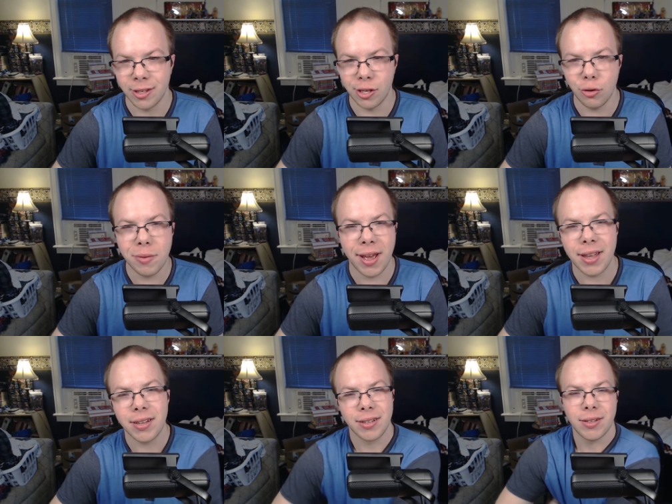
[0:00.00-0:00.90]
You
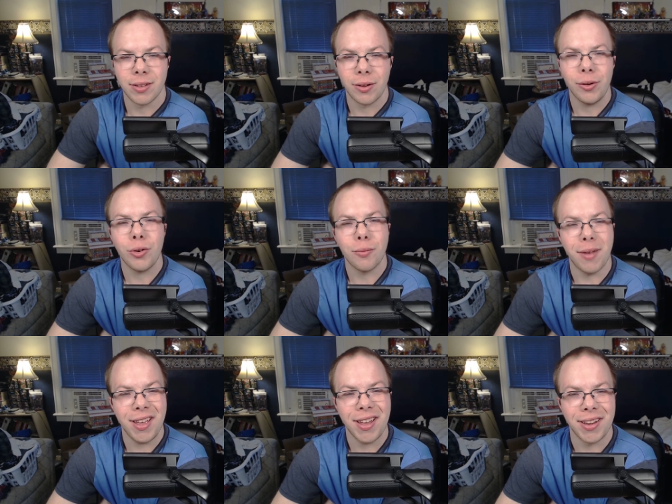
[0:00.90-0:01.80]
bet. Oh
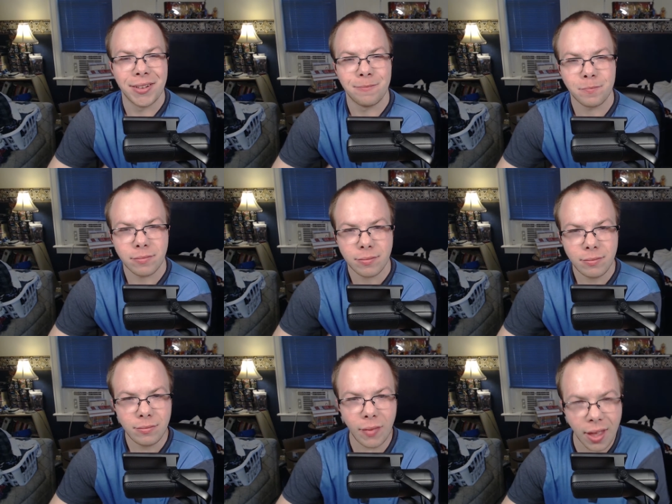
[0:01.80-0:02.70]
man.
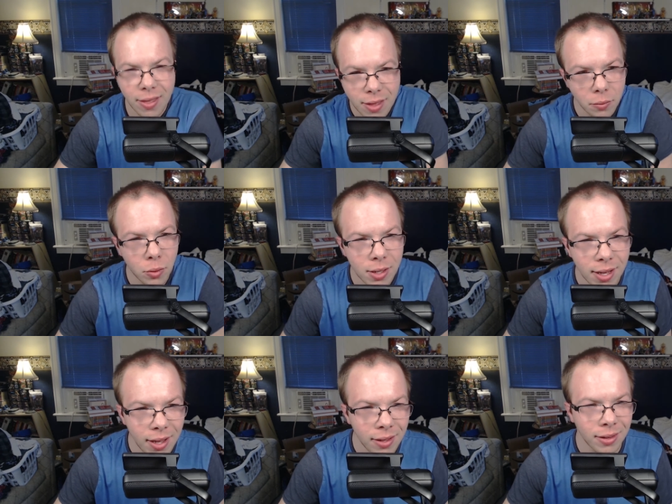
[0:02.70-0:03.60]
And then one
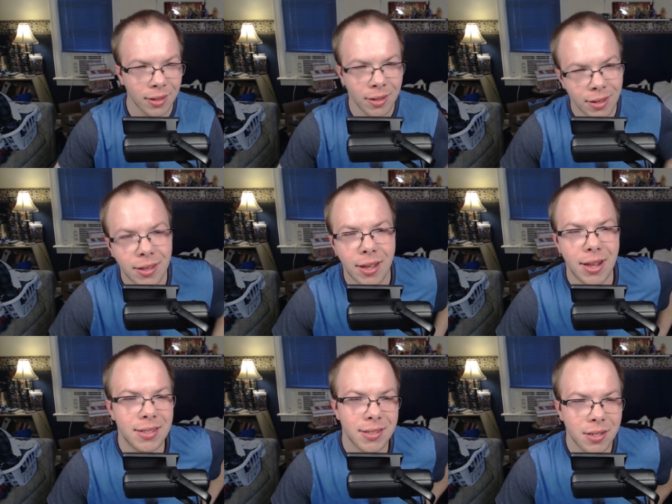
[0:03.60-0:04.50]
day,
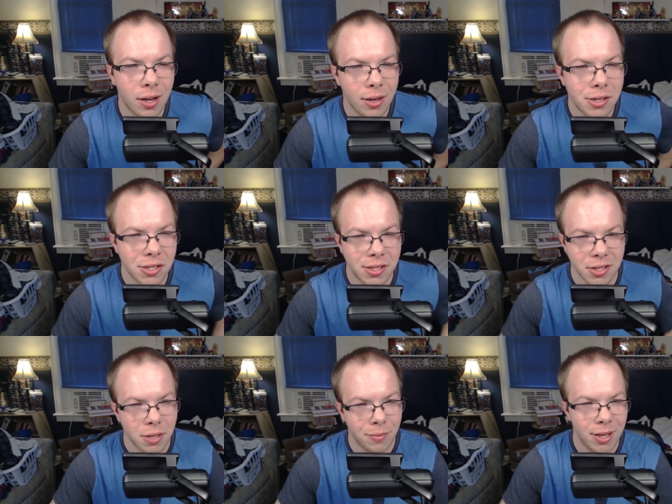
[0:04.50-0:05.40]
Ace's card just
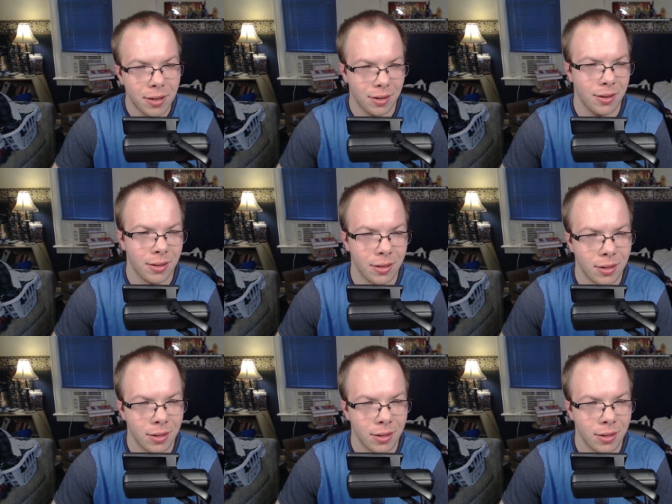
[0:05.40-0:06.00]
disappeared.